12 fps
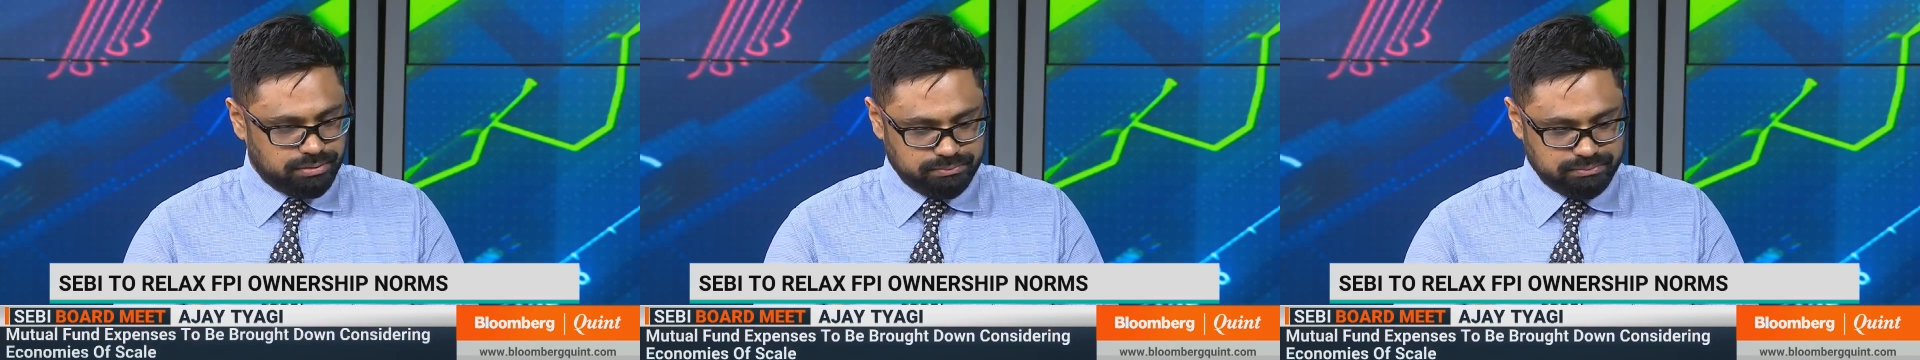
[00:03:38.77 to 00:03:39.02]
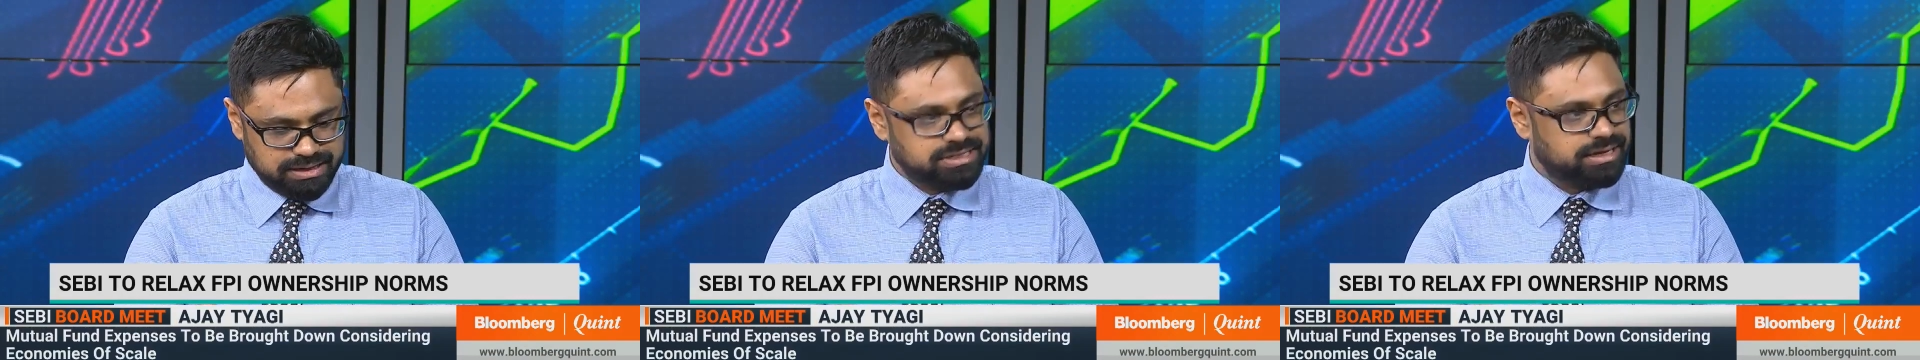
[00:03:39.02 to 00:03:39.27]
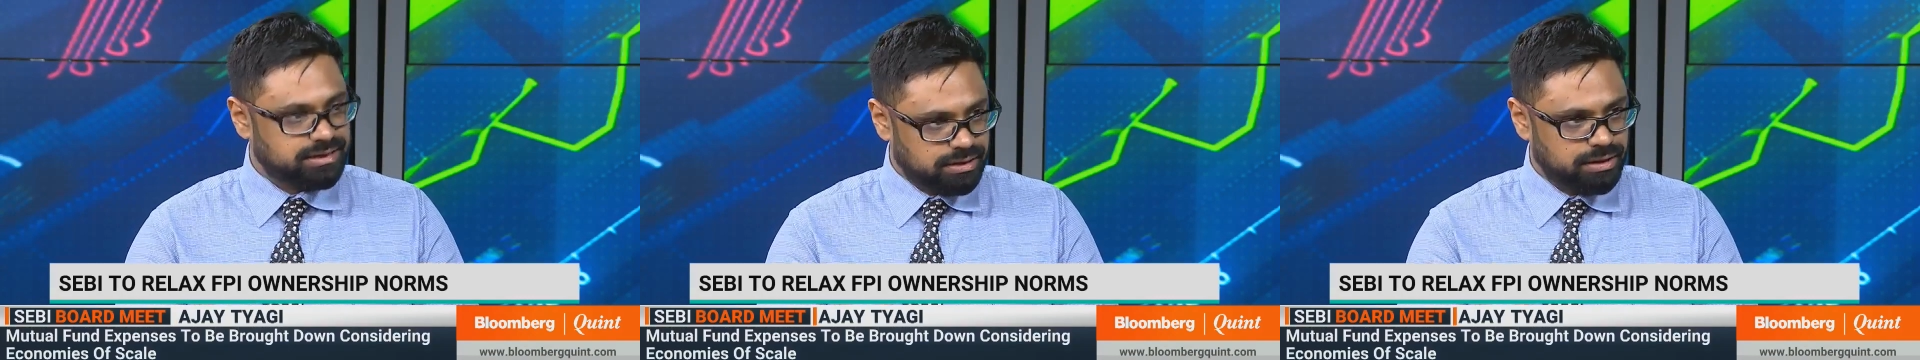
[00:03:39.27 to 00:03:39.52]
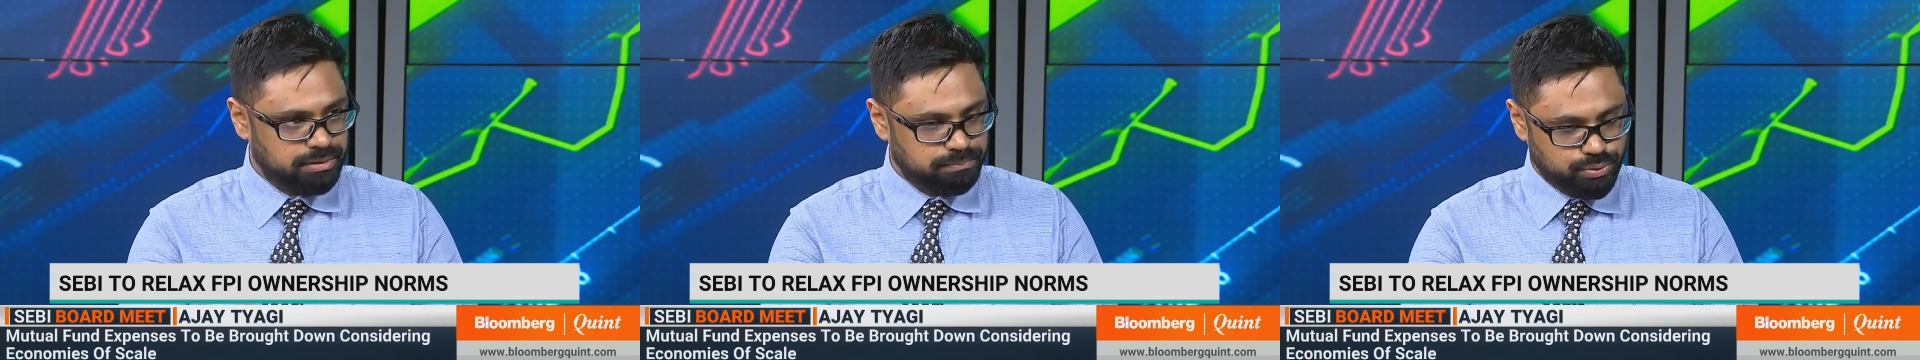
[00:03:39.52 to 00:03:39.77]
meeting
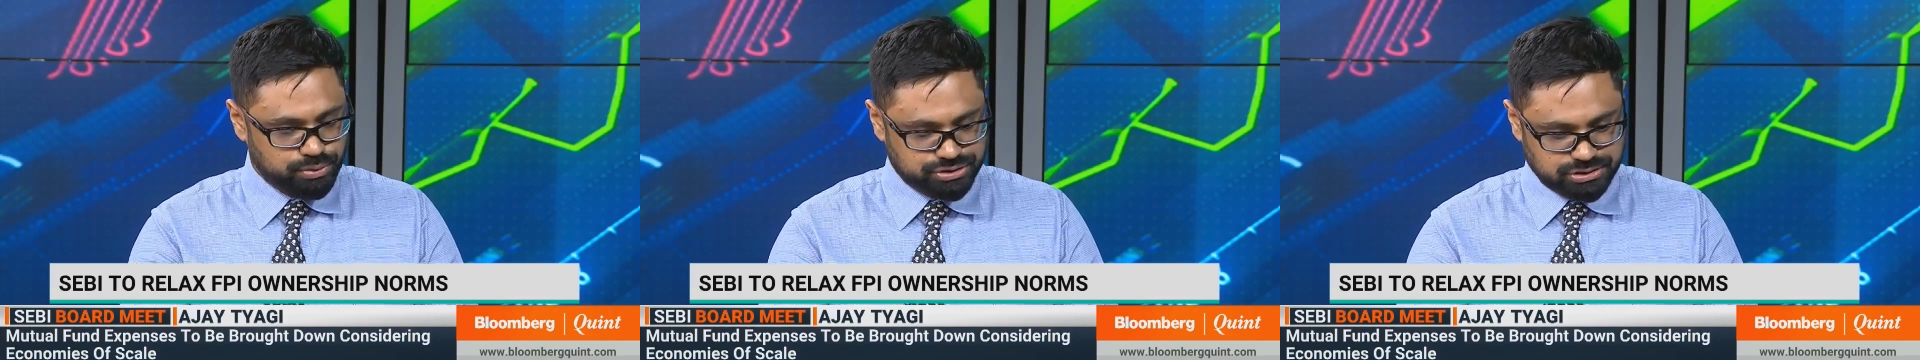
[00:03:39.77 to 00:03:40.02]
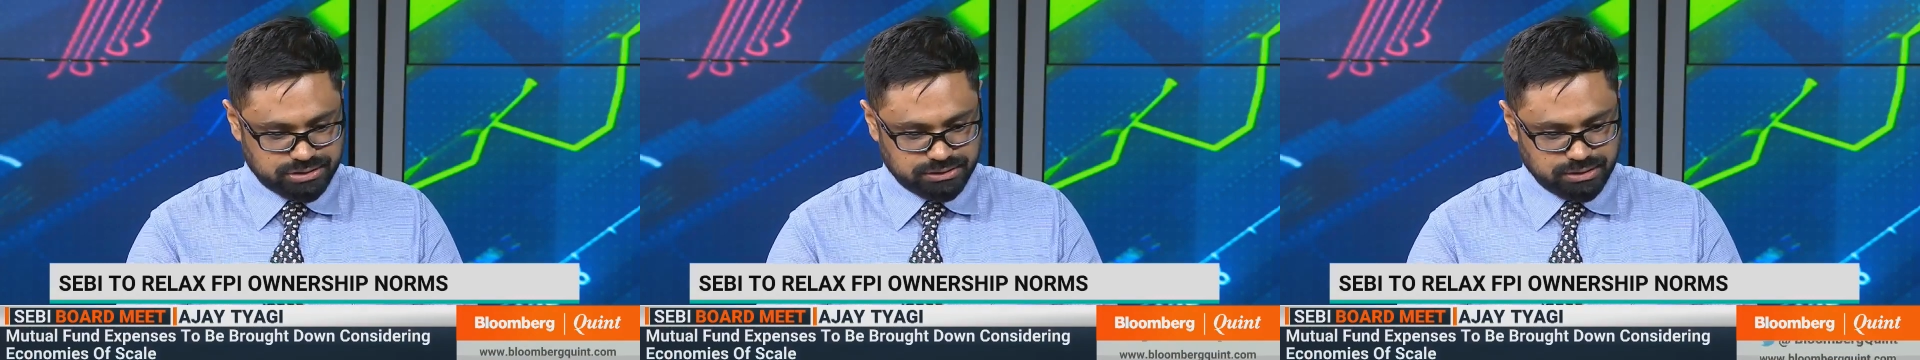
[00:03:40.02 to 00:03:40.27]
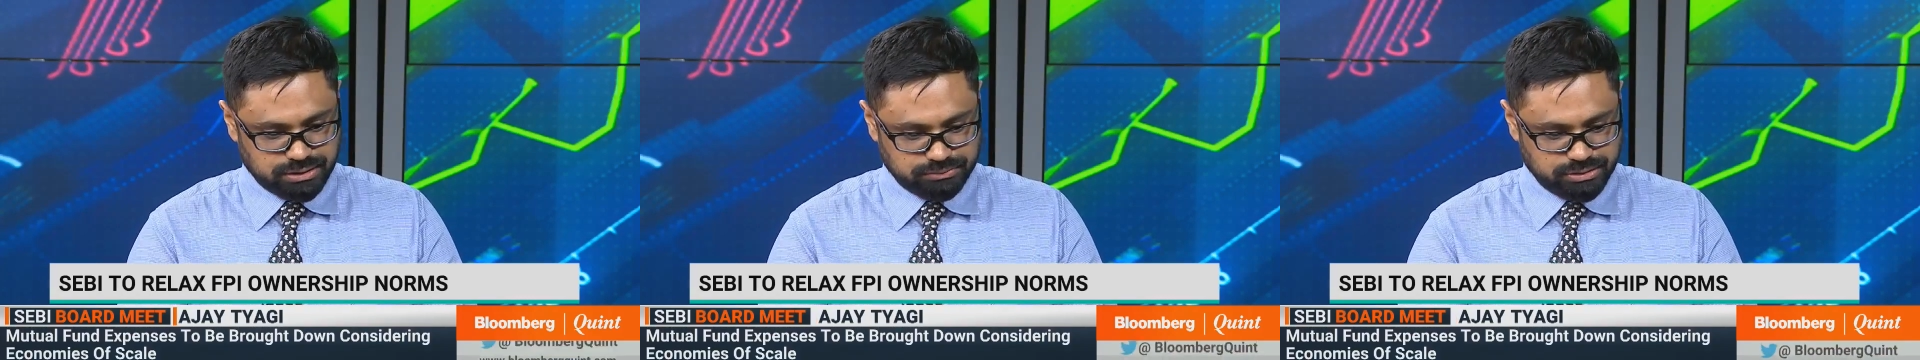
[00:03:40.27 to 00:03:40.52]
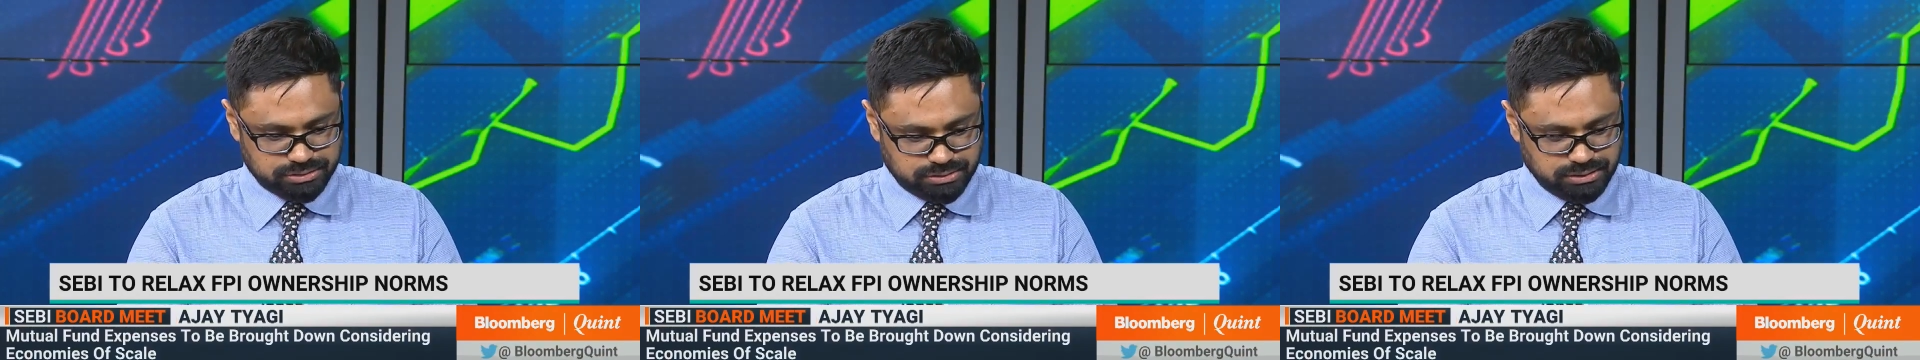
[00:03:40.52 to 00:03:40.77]
post the